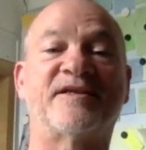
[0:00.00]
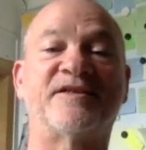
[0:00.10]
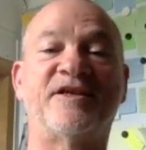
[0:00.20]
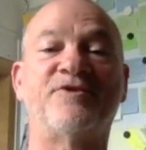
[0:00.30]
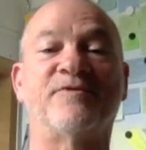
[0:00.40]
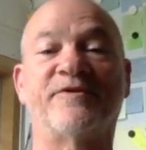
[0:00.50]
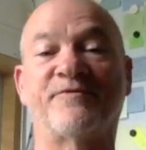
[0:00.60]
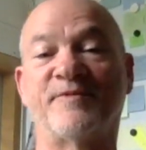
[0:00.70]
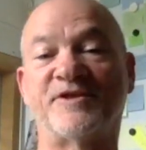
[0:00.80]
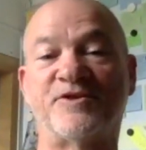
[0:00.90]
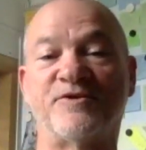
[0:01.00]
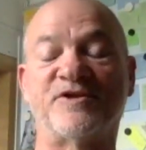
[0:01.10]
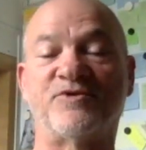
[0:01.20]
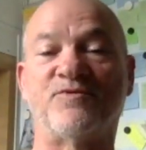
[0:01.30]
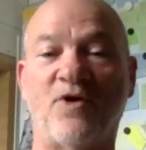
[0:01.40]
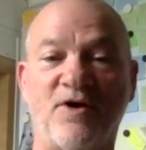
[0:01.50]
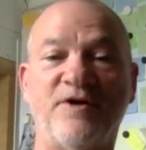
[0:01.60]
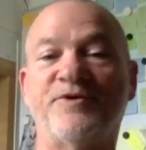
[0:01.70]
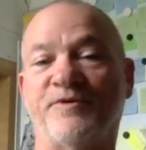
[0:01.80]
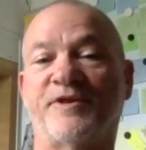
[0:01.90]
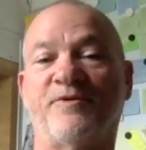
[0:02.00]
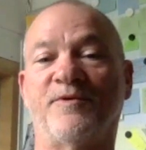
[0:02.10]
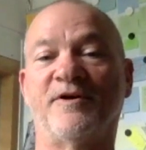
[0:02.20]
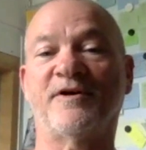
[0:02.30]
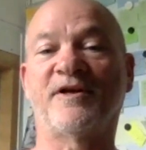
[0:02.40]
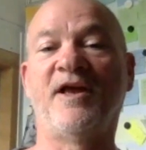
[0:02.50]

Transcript: continually from the students who are doing their work,